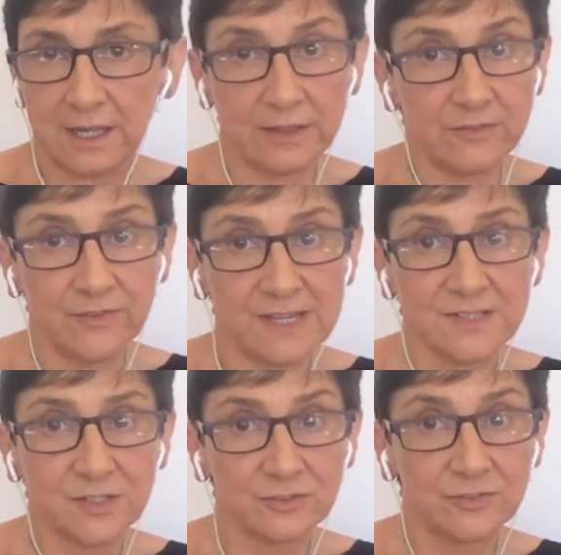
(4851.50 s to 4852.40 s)
In the
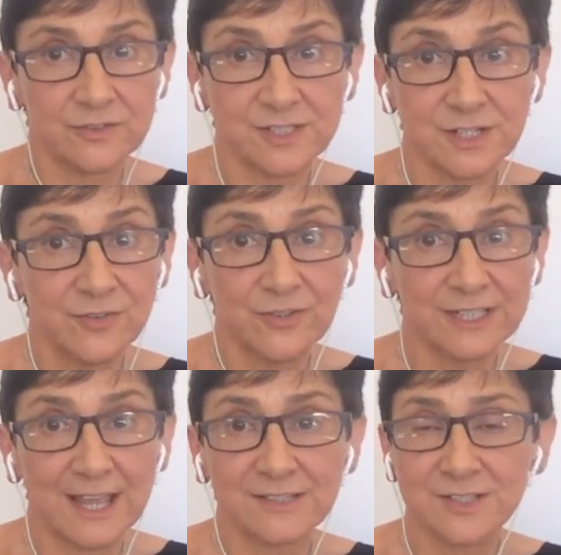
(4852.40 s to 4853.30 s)
face of
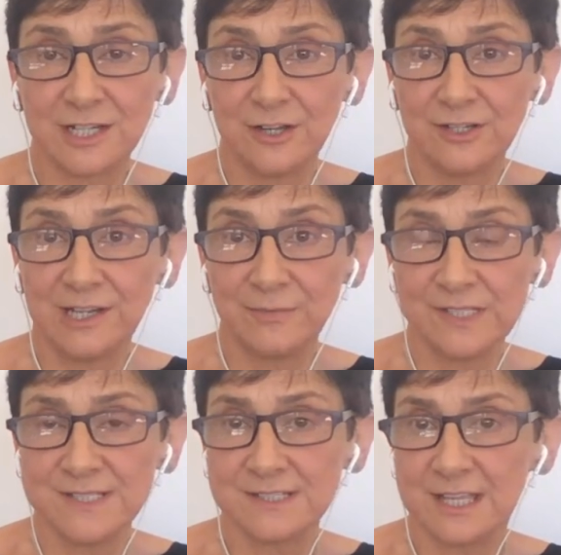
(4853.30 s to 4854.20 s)
different axle load
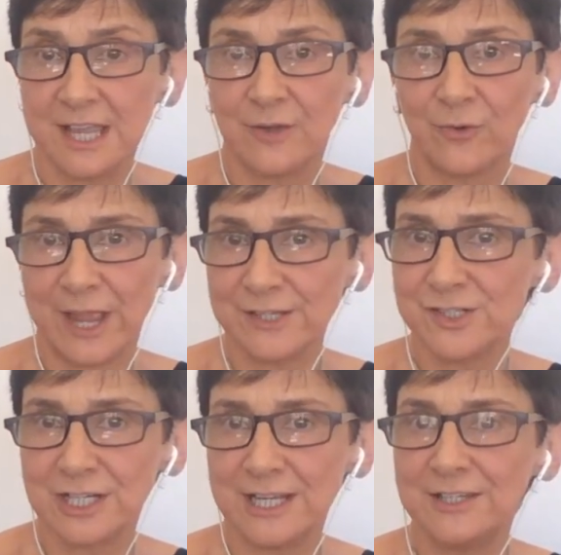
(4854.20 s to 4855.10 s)
limits, we
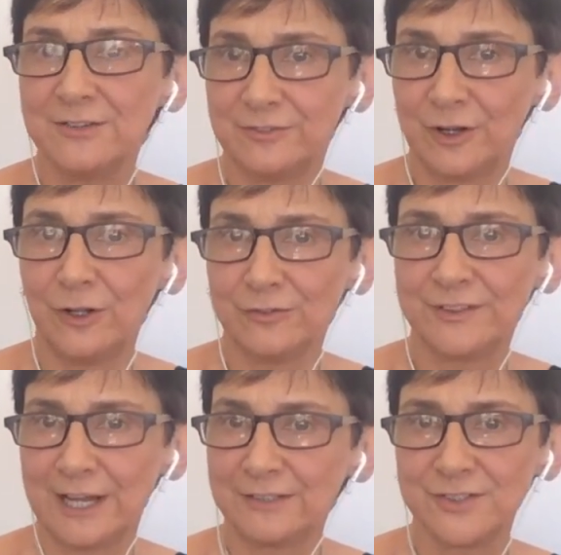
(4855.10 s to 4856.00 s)
actually
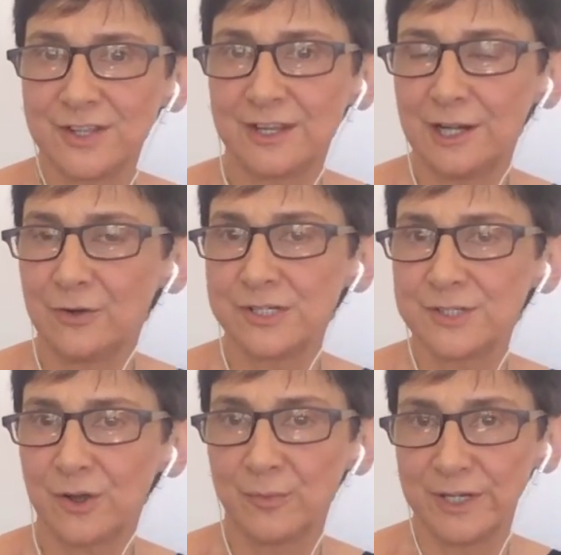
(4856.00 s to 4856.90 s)
devolve down to the
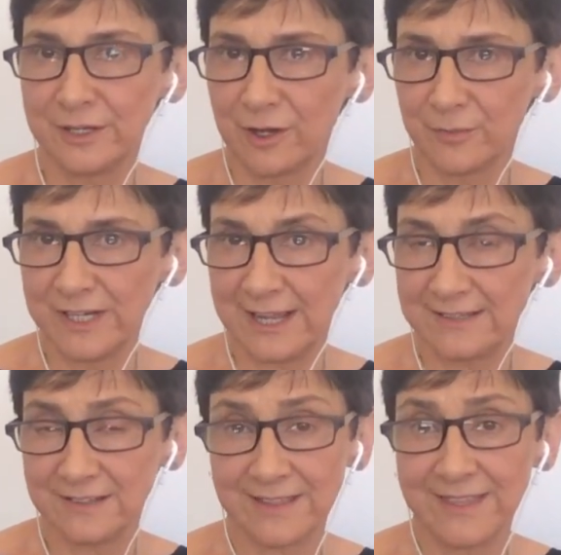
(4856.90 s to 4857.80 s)
lowest common
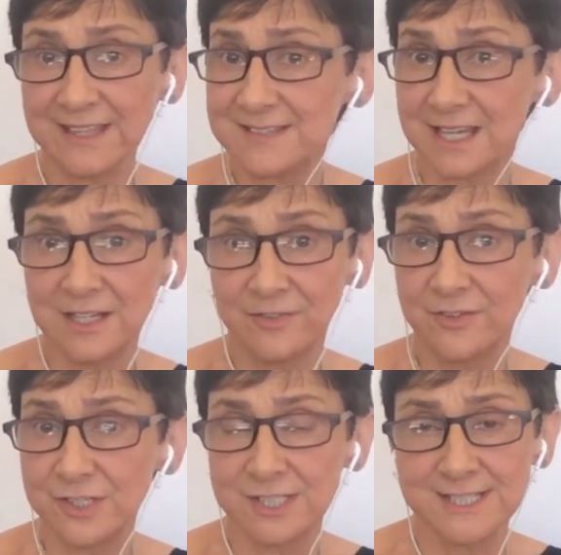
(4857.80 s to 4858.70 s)
denominator. And that's an
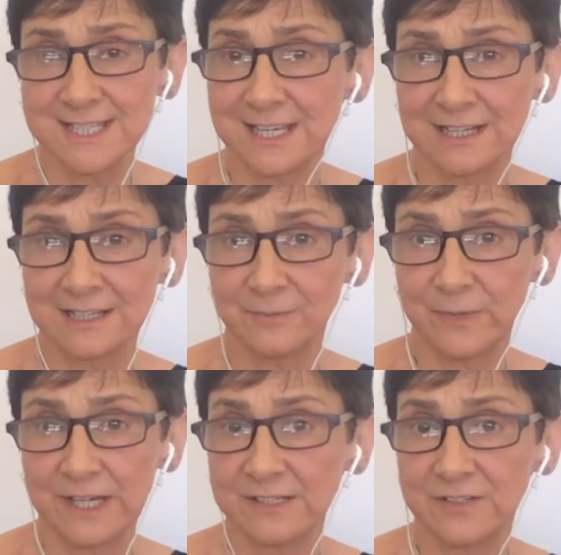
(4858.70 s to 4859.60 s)
efficiency and a
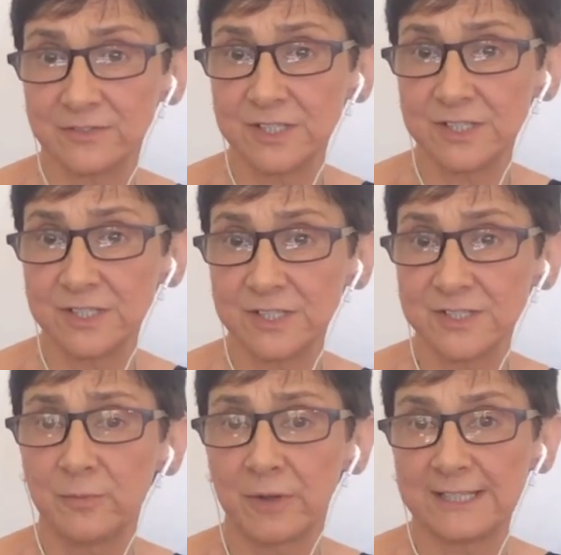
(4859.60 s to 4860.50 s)
competitiveness
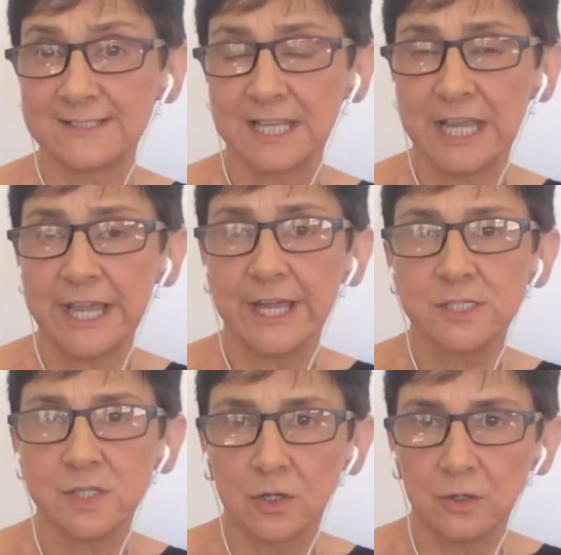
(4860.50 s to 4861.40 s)
compromise.
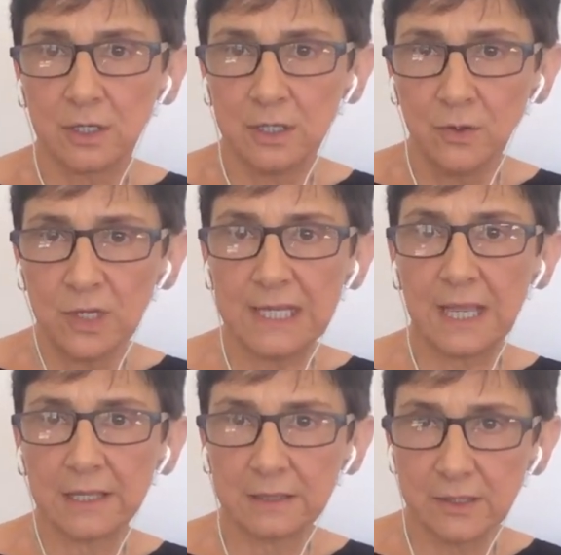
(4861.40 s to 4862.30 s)
So
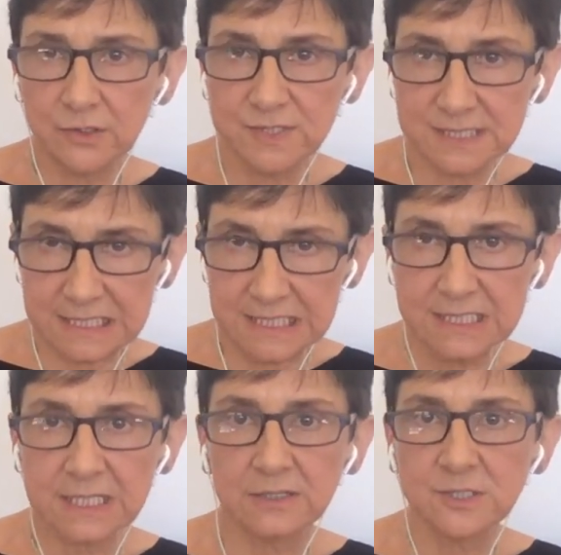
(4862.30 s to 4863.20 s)
looking at those
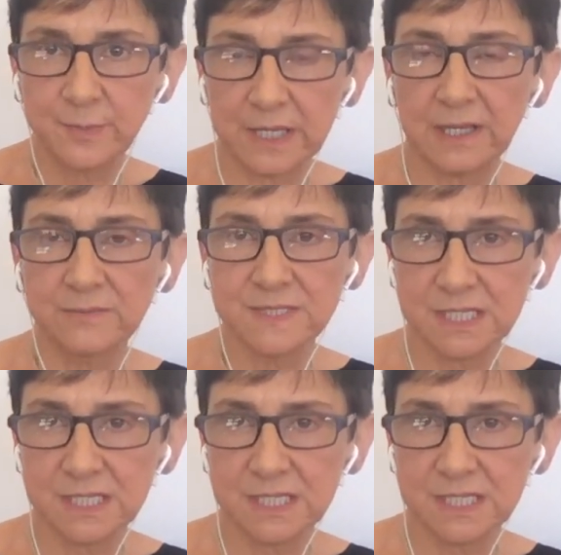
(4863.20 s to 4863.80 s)
details becomes